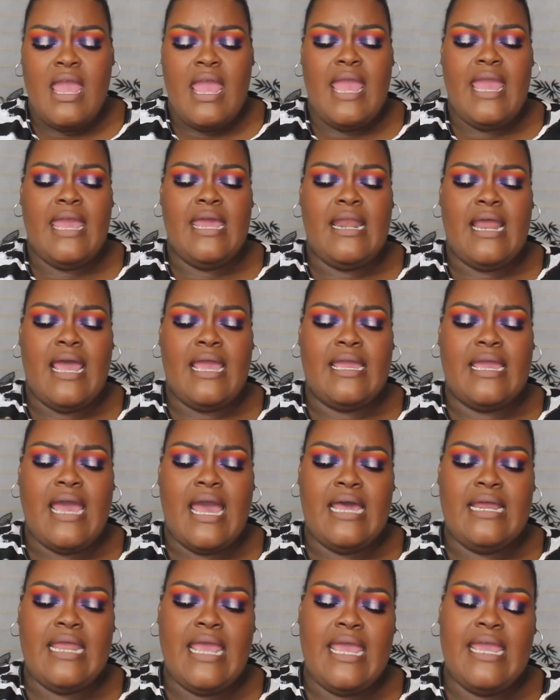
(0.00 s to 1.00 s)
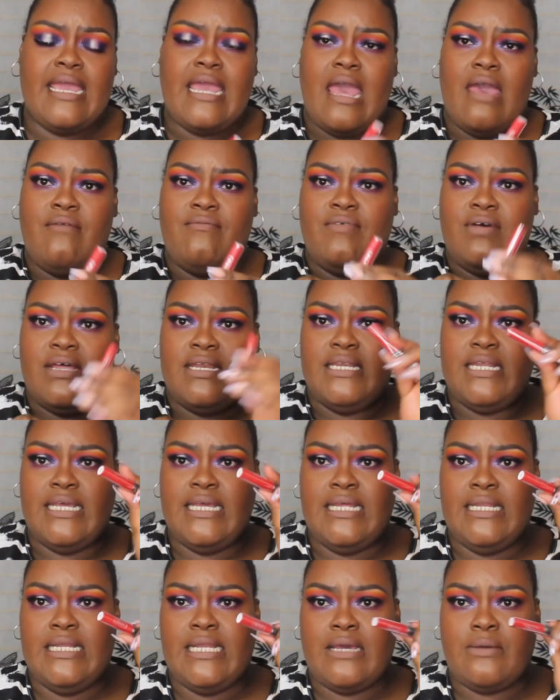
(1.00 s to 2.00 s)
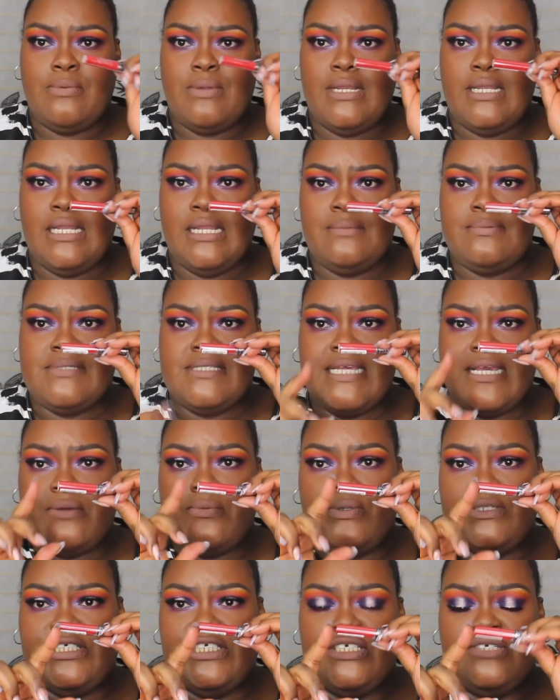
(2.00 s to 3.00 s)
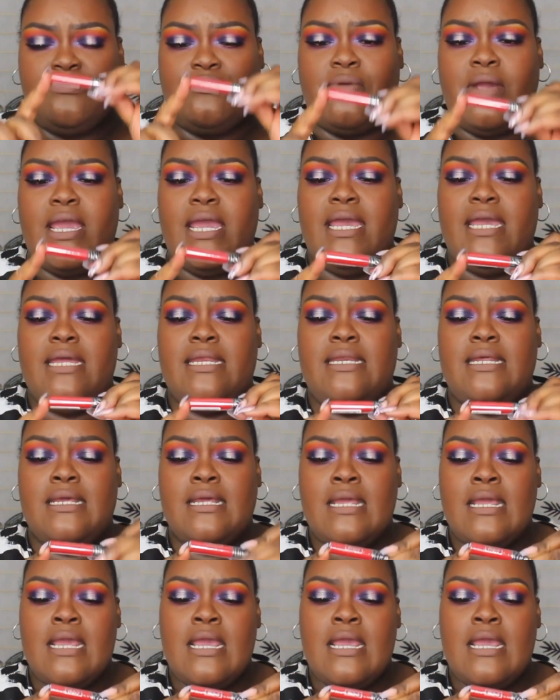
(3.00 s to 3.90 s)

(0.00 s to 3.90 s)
and I got a Kat Von D liquid lipstick which is red